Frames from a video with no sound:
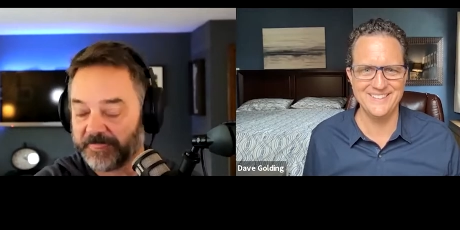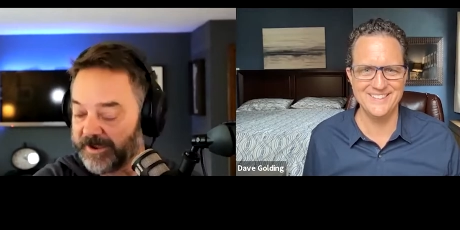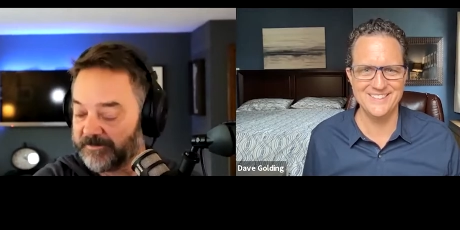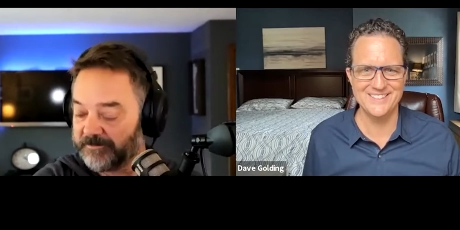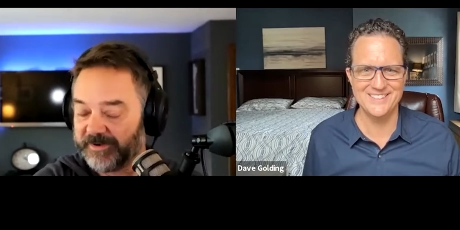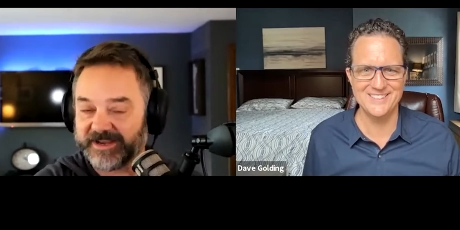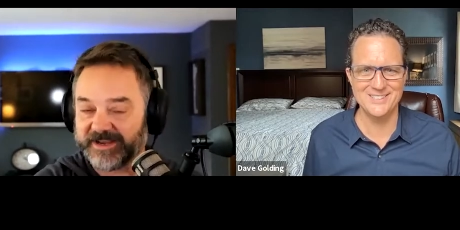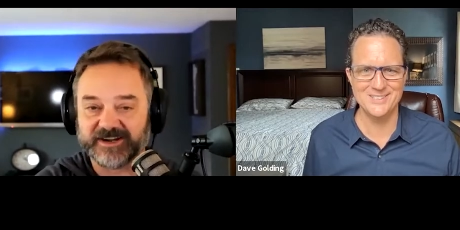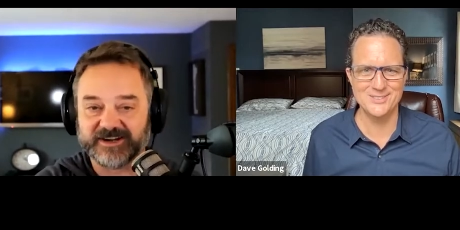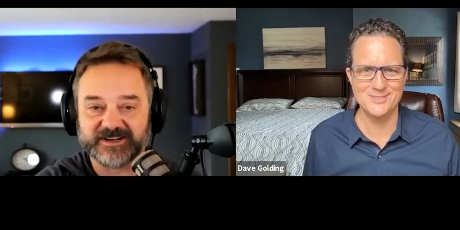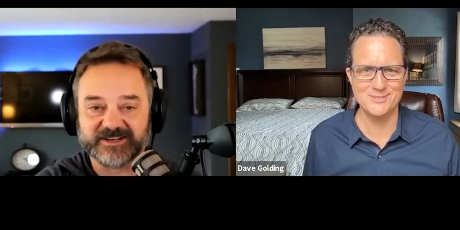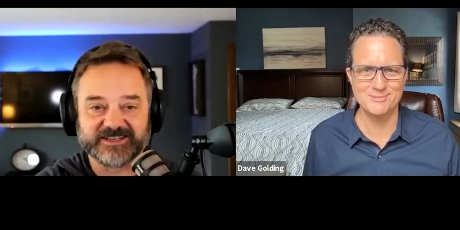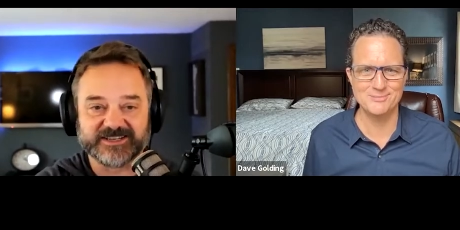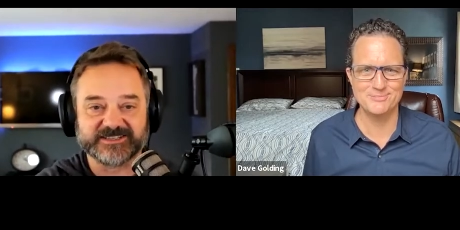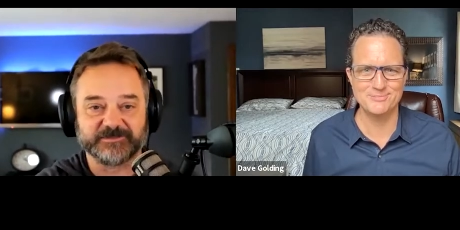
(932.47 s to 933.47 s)
Speaker 1: my youngest
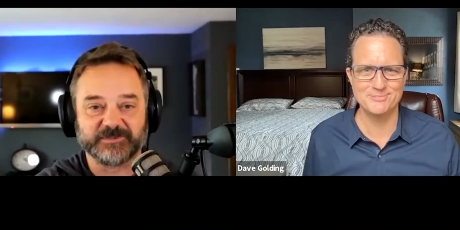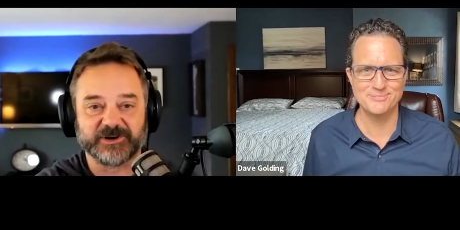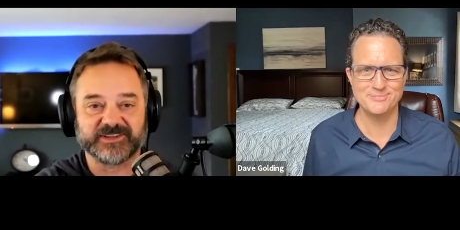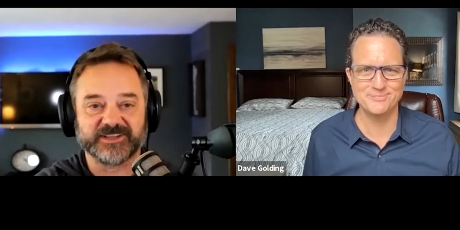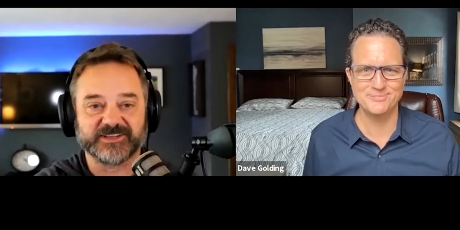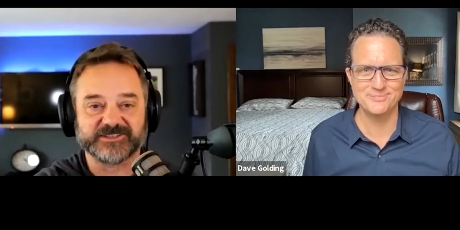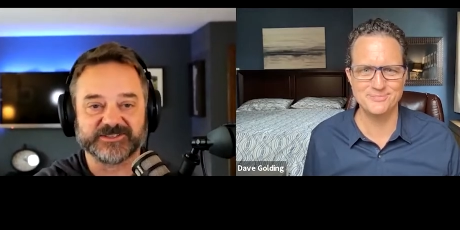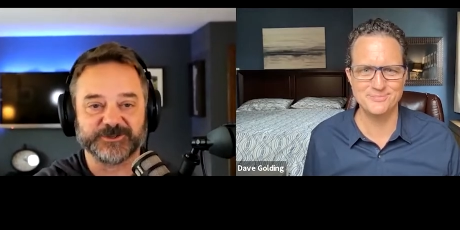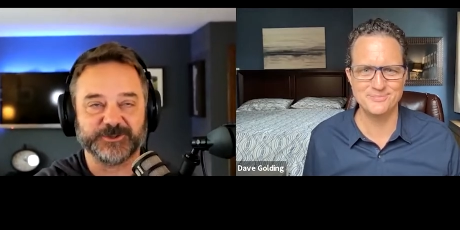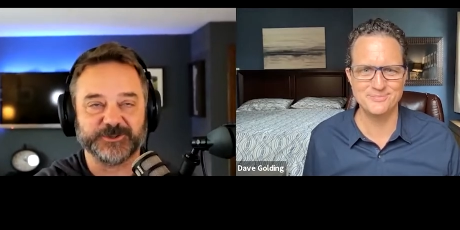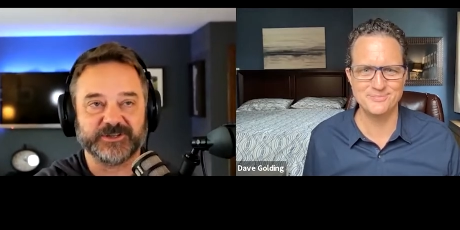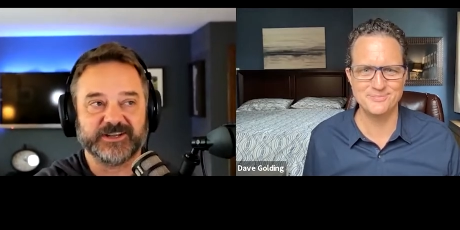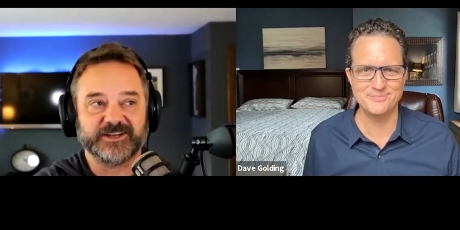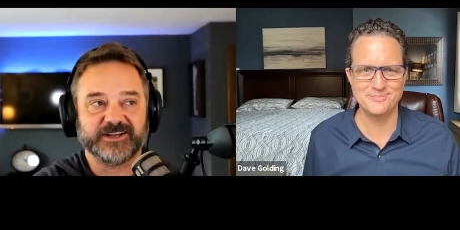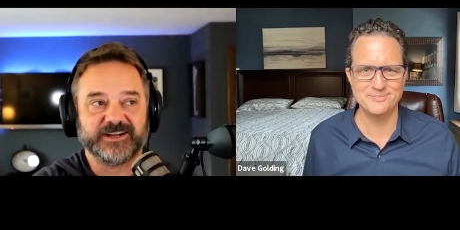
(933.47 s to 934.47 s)
has a birthday soon.
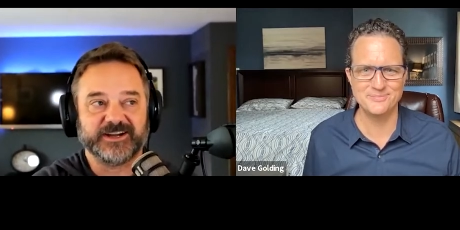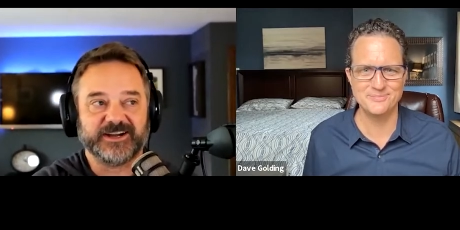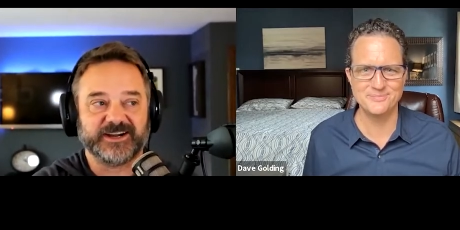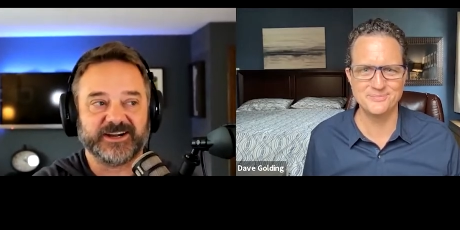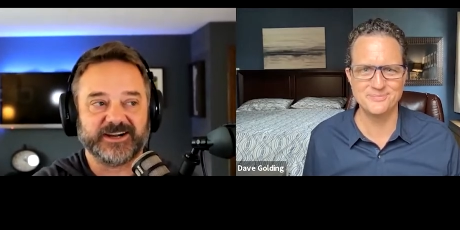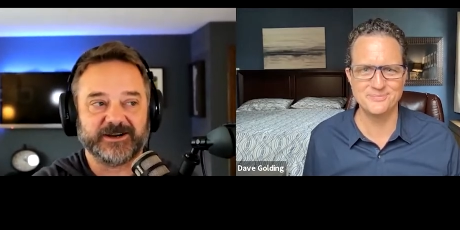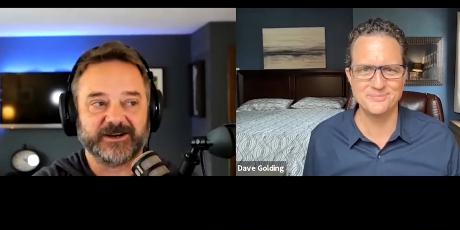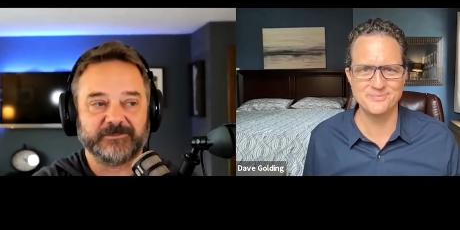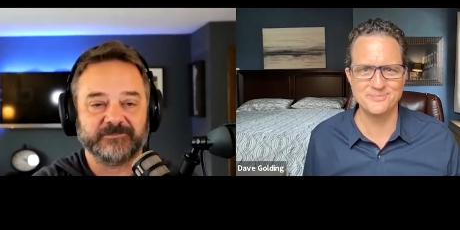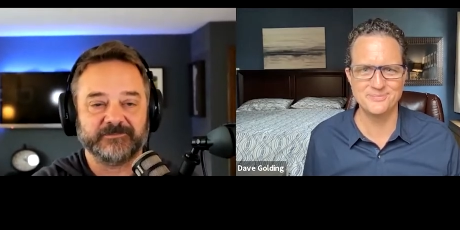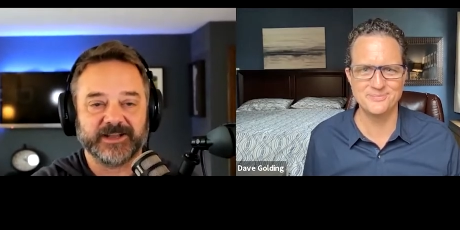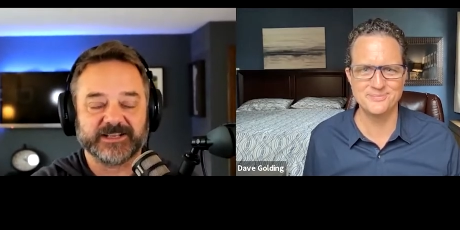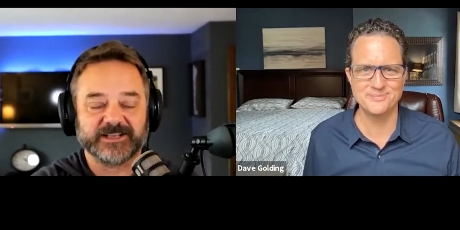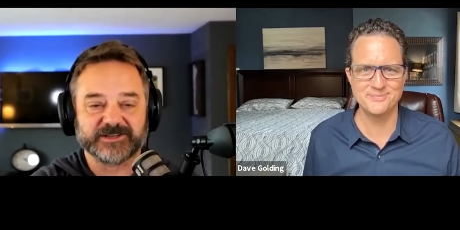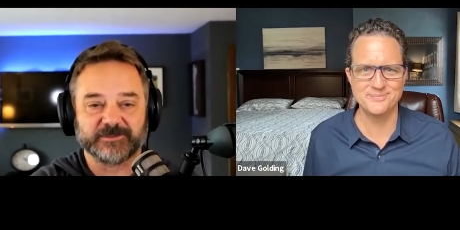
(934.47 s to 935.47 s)
Um,
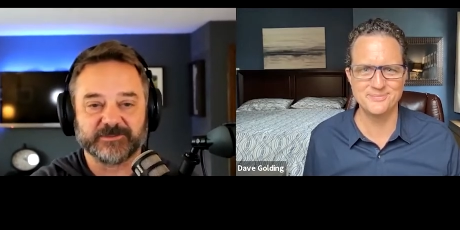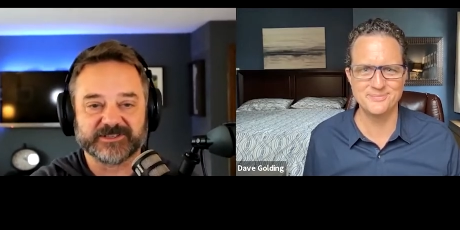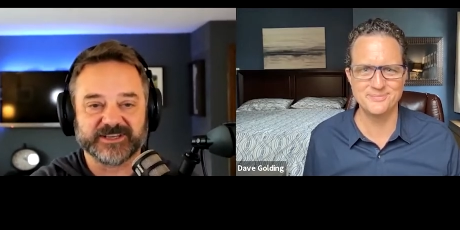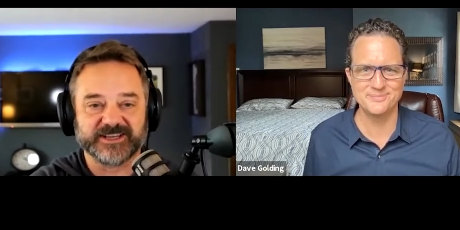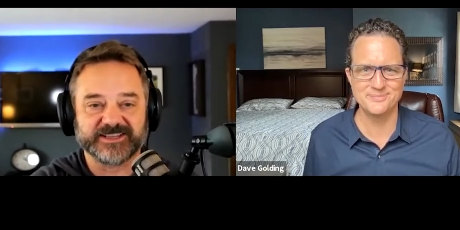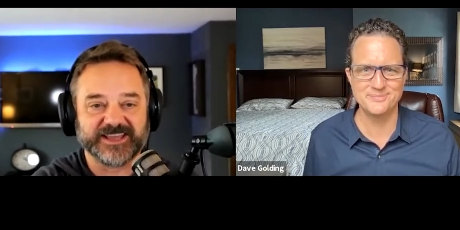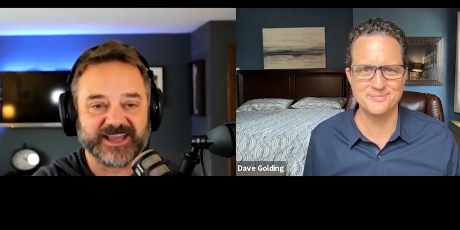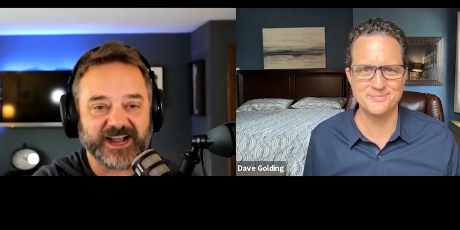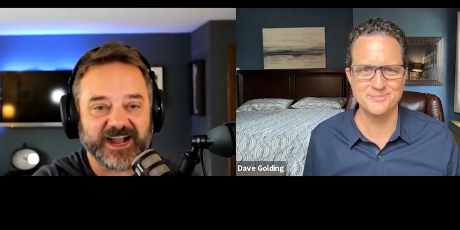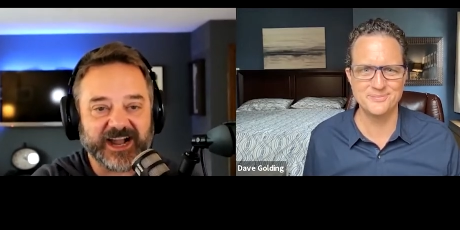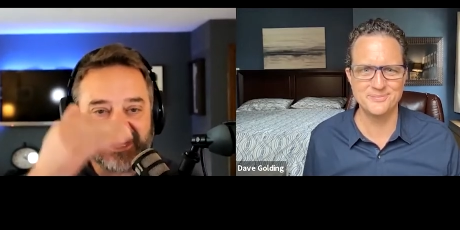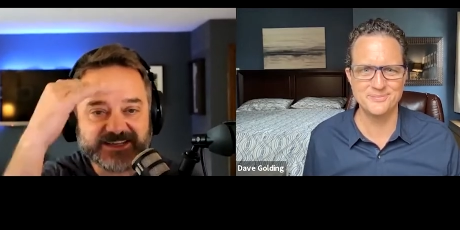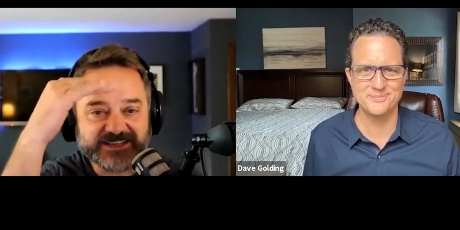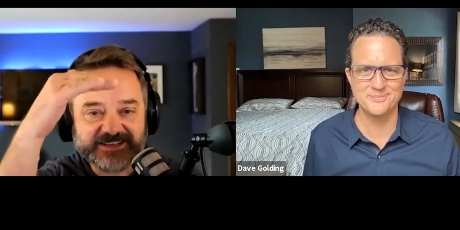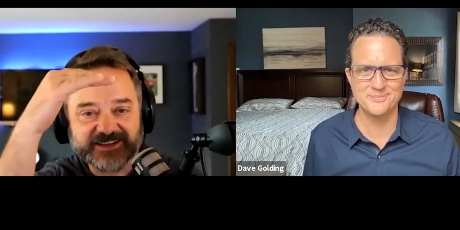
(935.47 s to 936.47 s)
it's almost like that
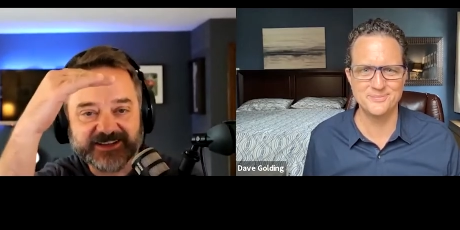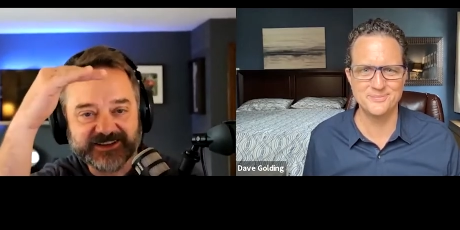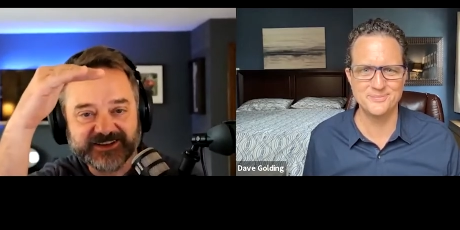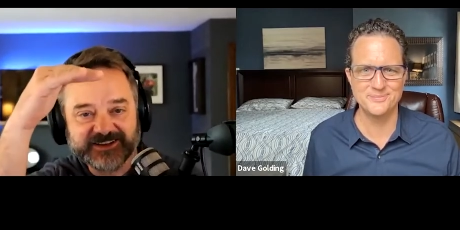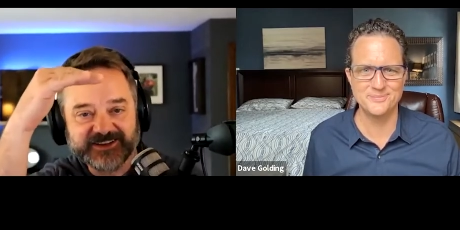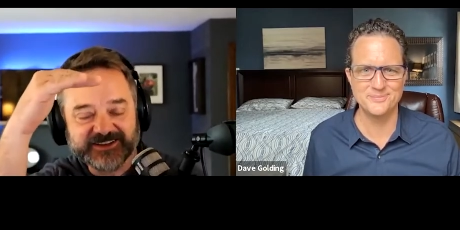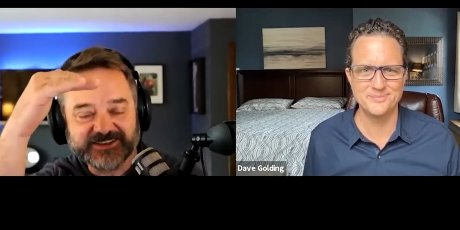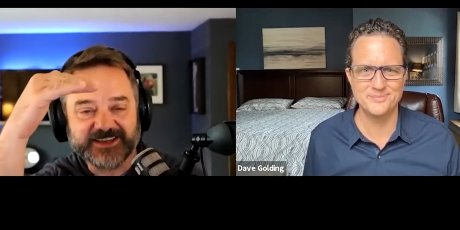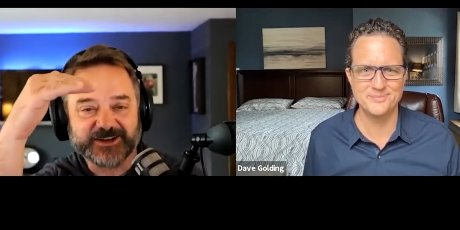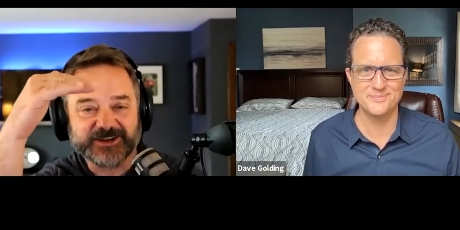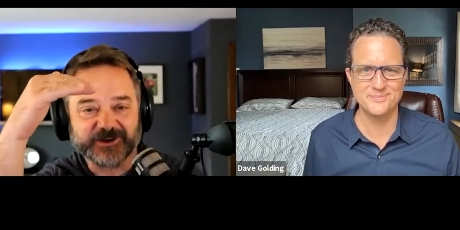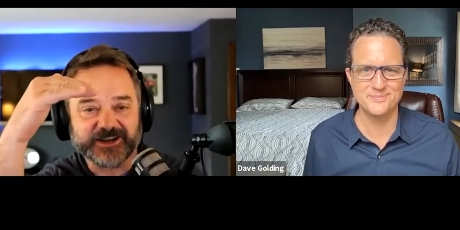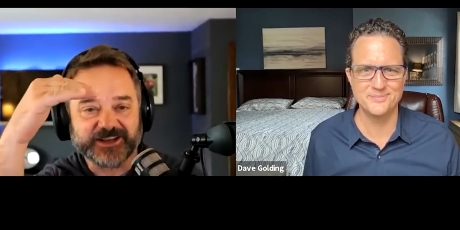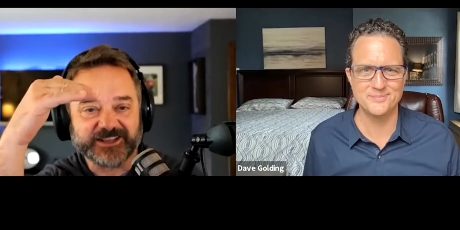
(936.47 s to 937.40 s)
height thing, right?